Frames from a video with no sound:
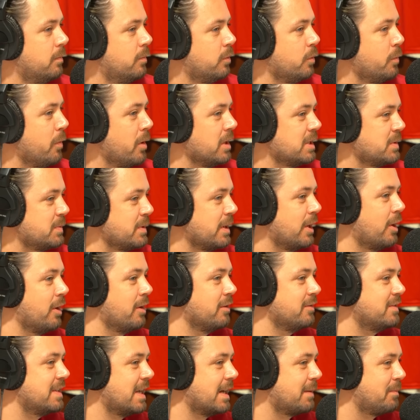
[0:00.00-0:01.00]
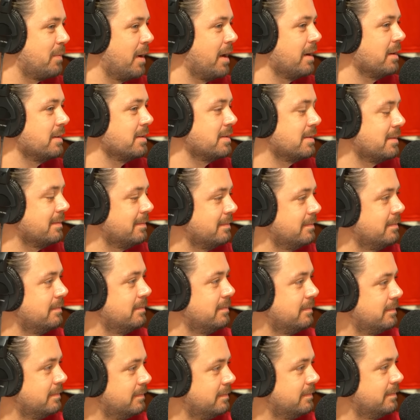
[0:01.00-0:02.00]
Reminds me a lot of Zach Butters.
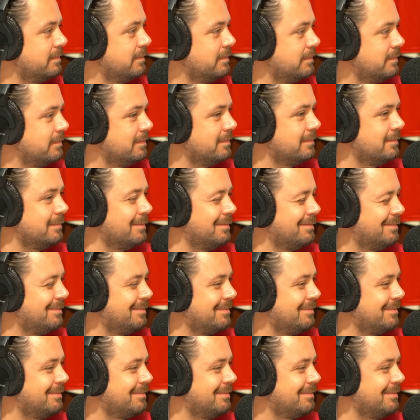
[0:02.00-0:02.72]
Yes. A Yeah.